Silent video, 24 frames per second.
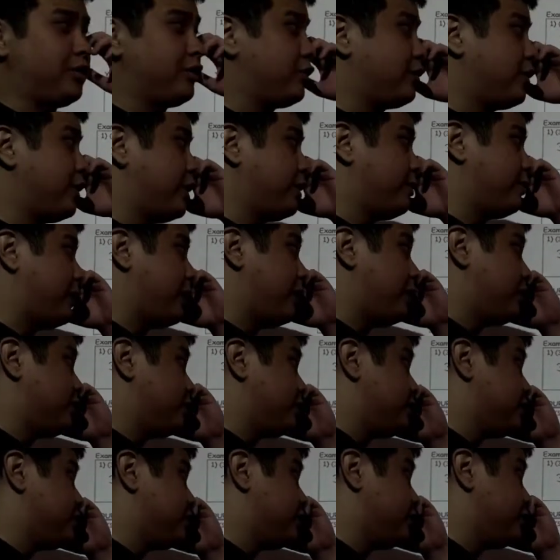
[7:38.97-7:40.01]
to the 20th power,
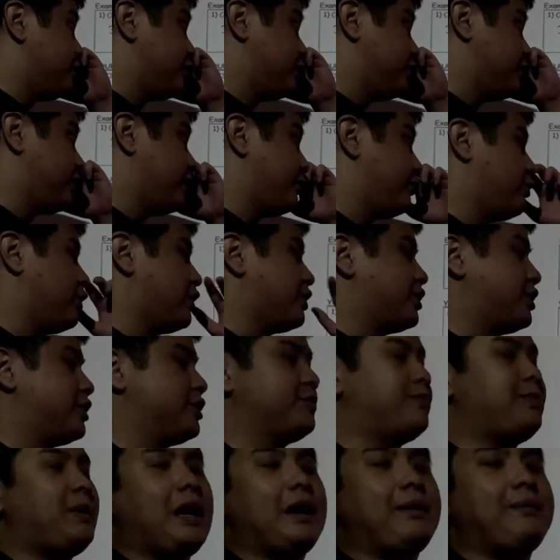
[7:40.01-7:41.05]
since those are the same
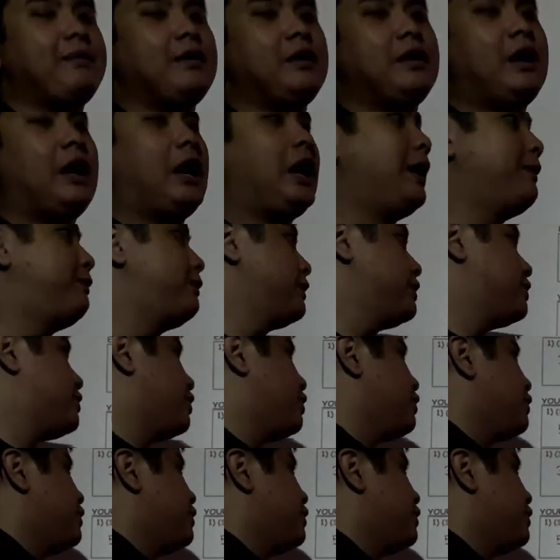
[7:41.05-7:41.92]
questions. But please